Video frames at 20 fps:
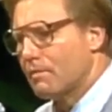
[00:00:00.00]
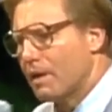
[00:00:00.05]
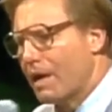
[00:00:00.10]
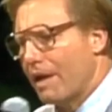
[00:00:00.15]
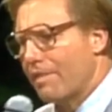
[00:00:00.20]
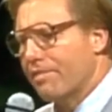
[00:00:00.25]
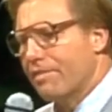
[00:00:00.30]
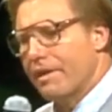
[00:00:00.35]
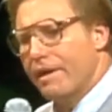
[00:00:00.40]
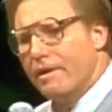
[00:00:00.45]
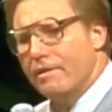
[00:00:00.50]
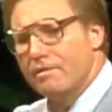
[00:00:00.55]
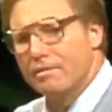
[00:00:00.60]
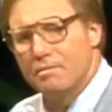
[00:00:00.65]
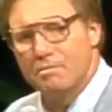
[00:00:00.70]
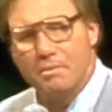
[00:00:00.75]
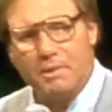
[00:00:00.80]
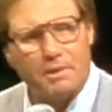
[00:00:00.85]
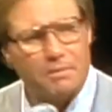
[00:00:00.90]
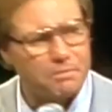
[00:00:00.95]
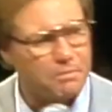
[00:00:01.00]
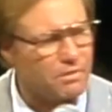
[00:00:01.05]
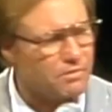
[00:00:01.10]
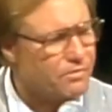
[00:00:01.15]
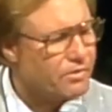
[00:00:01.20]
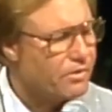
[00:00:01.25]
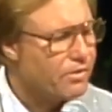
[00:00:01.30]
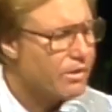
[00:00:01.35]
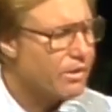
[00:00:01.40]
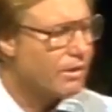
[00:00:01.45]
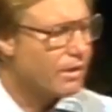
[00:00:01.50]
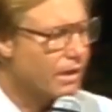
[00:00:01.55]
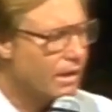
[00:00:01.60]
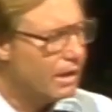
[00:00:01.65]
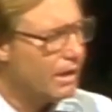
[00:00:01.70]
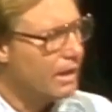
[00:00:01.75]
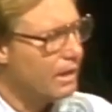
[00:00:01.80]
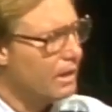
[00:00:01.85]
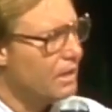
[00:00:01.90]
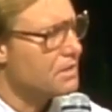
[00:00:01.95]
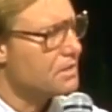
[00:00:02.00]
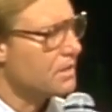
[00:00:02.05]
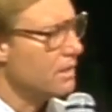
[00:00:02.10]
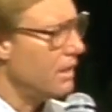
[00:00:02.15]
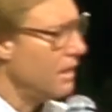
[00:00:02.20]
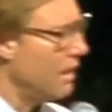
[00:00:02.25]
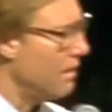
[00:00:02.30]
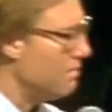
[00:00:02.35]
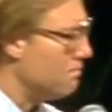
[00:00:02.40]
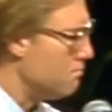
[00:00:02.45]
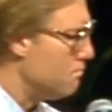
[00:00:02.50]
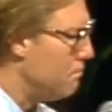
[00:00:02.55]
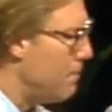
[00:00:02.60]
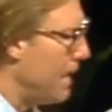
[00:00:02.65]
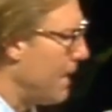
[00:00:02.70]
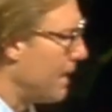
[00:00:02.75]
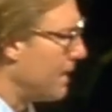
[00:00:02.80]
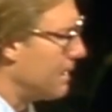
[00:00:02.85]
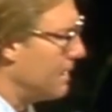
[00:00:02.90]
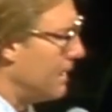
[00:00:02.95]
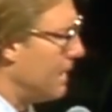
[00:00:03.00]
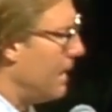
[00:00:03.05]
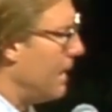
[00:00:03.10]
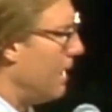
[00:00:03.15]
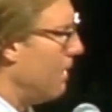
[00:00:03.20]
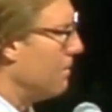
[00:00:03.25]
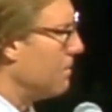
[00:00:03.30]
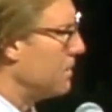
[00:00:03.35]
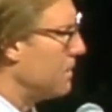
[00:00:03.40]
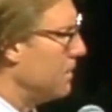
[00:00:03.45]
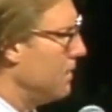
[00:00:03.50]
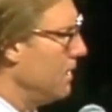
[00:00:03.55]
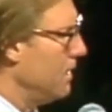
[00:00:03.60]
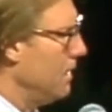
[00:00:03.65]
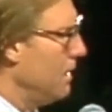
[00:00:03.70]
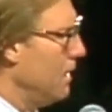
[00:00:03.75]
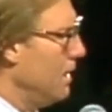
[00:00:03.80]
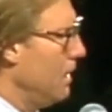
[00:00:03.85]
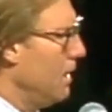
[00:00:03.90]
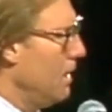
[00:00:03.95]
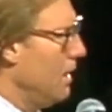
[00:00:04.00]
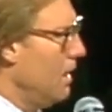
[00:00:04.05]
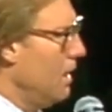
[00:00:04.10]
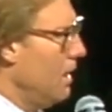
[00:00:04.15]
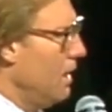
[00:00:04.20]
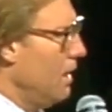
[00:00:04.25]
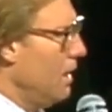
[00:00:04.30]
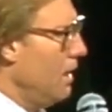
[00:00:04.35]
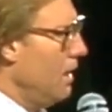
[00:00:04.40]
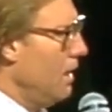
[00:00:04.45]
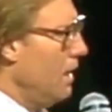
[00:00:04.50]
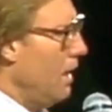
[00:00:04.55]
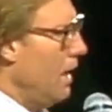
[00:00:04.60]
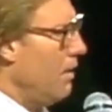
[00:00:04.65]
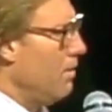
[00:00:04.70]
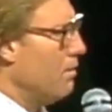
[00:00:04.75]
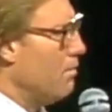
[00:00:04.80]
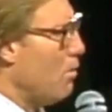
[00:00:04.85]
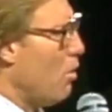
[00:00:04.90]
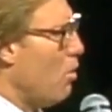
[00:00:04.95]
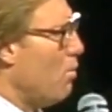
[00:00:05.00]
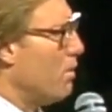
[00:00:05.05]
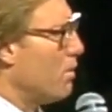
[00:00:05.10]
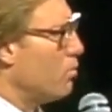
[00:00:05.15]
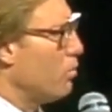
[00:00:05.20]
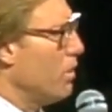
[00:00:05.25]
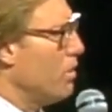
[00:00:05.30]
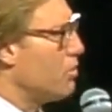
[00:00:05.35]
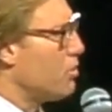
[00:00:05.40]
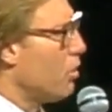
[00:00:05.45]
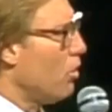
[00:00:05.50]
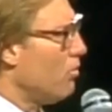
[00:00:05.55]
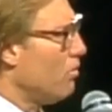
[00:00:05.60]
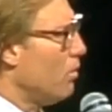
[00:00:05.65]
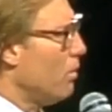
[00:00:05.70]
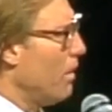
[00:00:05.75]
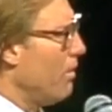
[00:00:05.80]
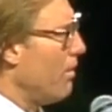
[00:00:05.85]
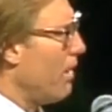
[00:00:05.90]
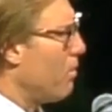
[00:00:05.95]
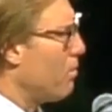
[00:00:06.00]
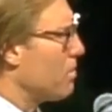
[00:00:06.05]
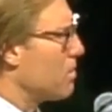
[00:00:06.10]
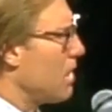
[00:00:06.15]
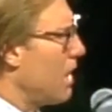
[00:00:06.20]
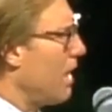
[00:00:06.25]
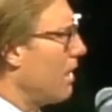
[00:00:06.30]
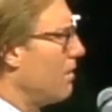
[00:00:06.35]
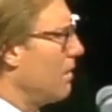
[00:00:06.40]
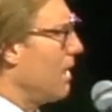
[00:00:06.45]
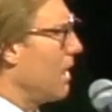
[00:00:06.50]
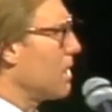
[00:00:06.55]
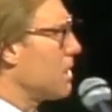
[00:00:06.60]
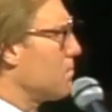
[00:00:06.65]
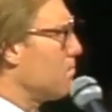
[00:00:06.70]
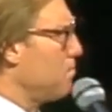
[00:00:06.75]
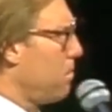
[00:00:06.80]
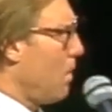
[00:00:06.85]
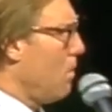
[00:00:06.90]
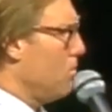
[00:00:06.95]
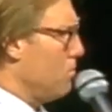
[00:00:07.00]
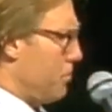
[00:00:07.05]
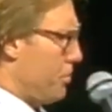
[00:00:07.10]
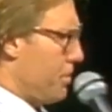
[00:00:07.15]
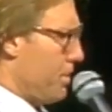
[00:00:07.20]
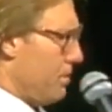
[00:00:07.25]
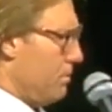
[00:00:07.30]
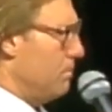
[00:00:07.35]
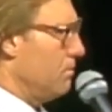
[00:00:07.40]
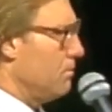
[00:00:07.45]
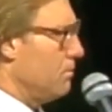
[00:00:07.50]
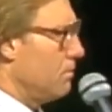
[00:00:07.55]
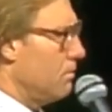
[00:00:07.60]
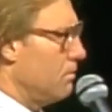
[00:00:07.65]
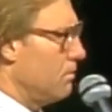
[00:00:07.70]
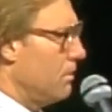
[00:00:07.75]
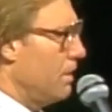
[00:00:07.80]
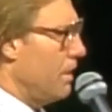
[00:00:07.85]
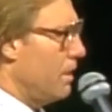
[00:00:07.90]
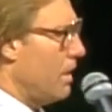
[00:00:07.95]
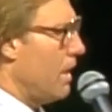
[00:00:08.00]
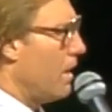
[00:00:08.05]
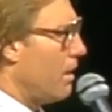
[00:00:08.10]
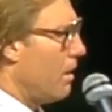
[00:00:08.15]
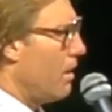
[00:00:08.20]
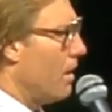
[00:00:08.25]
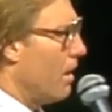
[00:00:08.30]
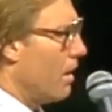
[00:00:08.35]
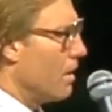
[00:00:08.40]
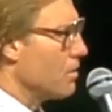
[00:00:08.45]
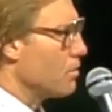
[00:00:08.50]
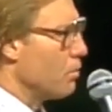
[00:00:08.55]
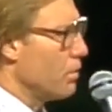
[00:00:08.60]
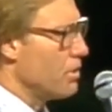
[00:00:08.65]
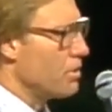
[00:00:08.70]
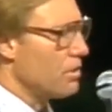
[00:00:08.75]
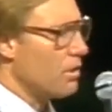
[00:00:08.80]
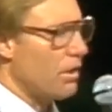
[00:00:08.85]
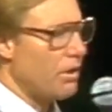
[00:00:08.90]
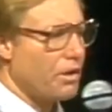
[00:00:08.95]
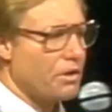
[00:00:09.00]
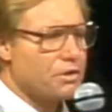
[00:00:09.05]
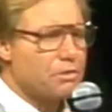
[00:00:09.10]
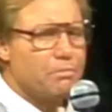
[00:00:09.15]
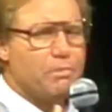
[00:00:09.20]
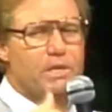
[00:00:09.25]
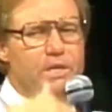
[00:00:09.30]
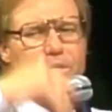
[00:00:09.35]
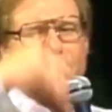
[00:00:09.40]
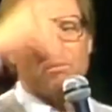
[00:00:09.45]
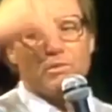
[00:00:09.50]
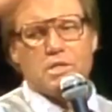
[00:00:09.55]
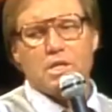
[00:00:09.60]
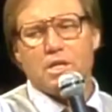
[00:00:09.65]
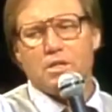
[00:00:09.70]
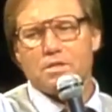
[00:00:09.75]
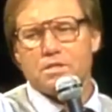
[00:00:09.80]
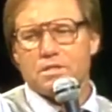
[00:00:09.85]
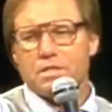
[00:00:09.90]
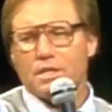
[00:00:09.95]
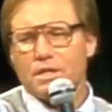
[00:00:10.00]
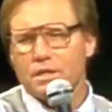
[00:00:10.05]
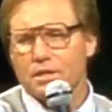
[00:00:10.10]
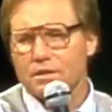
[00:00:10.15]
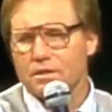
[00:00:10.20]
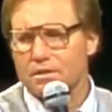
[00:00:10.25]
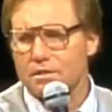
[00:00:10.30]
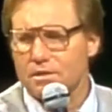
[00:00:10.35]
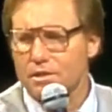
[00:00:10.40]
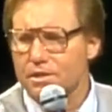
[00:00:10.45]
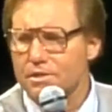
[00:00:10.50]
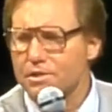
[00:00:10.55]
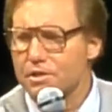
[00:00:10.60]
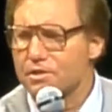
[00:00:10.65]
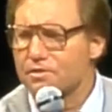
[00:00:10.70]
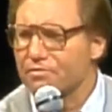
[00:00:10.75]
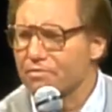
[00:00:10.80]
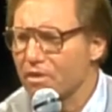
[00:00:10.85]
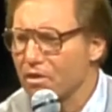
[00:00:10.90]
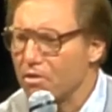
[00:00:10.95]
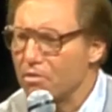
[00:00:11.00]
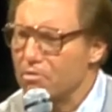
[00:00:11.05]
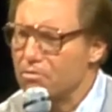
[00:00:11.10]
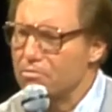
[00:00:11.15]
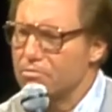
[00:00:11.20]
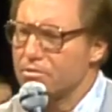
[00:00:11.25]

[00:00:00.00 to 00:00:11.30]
I thanked the people for their kindness and help. Backed it out. And the moment we drove away, there was like an explosion in our hearts. We started speaking with other tongues. It just flowed.